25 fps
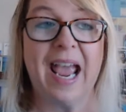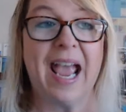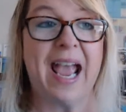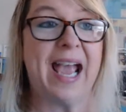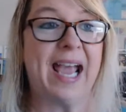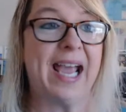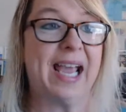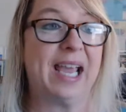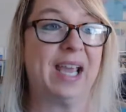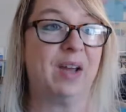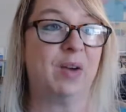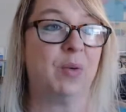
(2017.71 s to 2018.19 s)

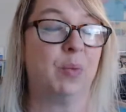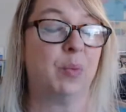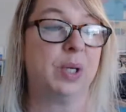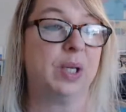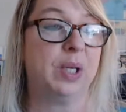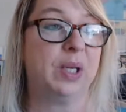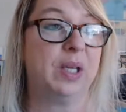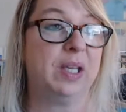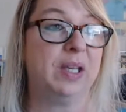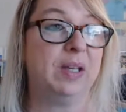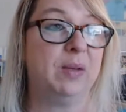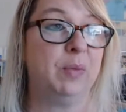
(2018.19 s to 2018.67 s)
And
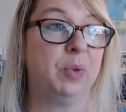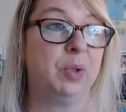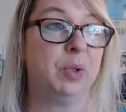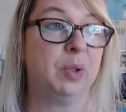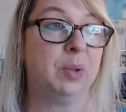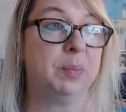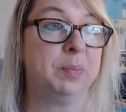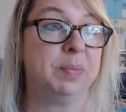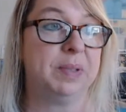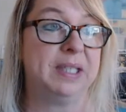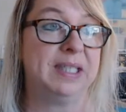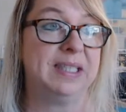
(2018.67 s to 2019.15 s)
we
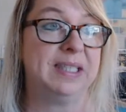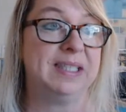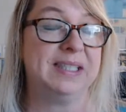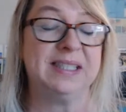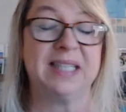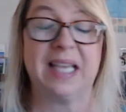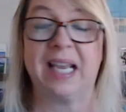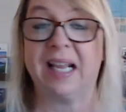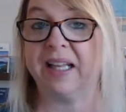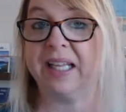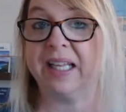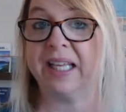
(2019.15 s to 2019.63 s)
will be
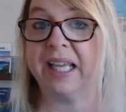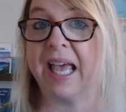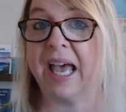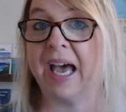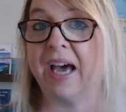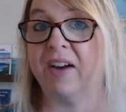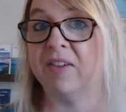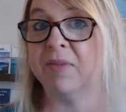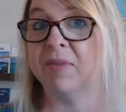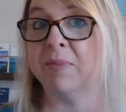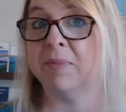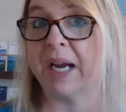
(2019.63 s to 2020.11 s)
sailing
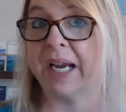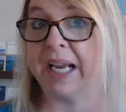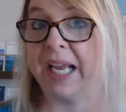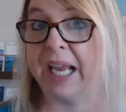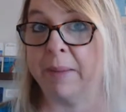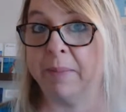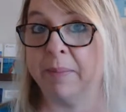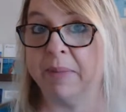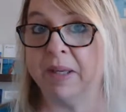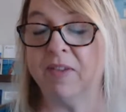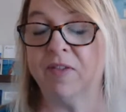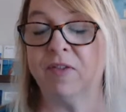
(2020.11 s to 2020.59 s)
out of
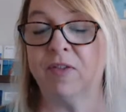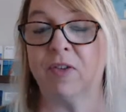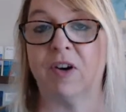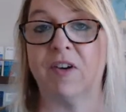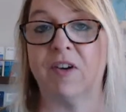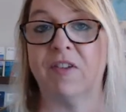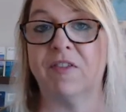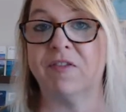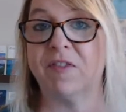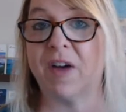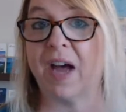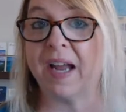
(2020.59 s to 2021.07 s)
Miami for
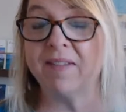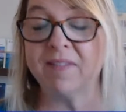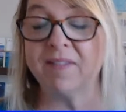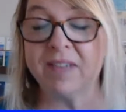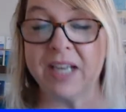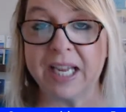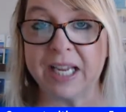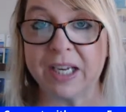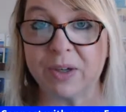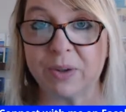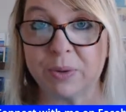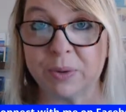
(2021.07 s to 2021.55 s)
a
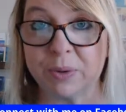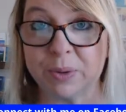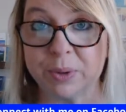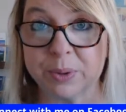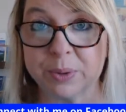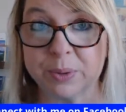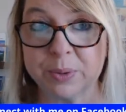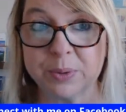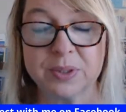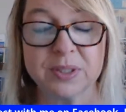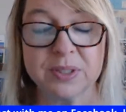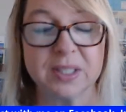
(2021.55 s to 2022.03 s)
5-day
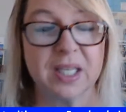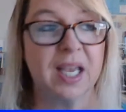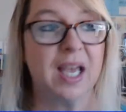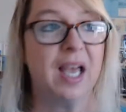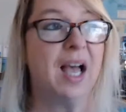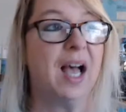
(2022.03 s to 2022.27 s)
cruise.